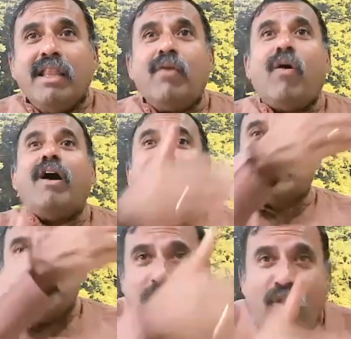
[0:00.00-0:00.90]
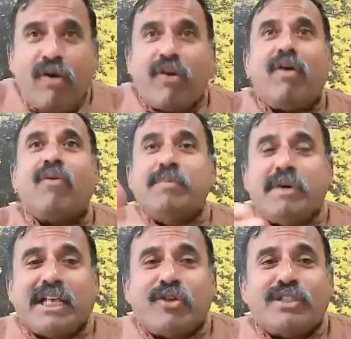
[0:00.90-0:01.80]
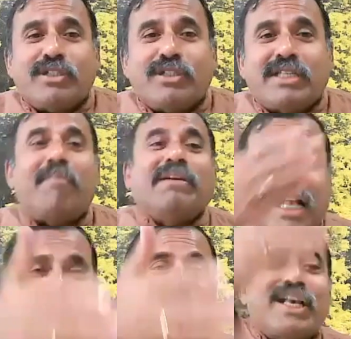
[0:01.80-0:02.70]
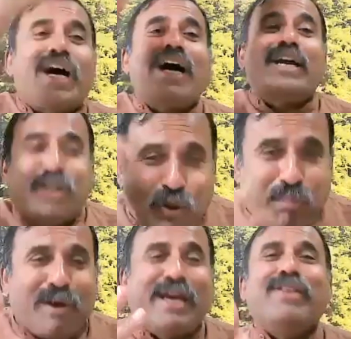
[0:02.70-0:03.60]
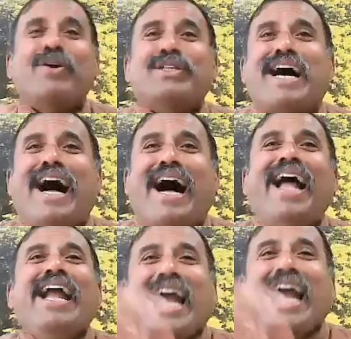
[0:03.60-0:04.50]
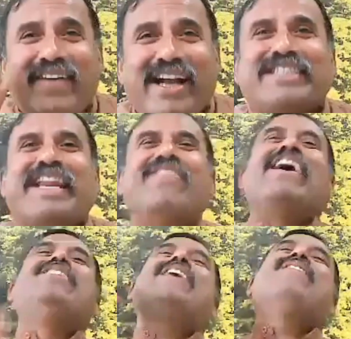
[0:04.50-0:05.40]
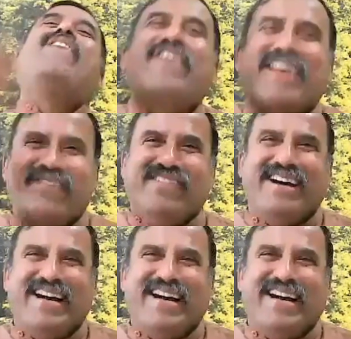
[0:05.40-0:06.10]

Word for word: Then order something more. No, why masala dosa? Masala dosa, it's super ghee dosa. Anyway, dream, enjoy more dream.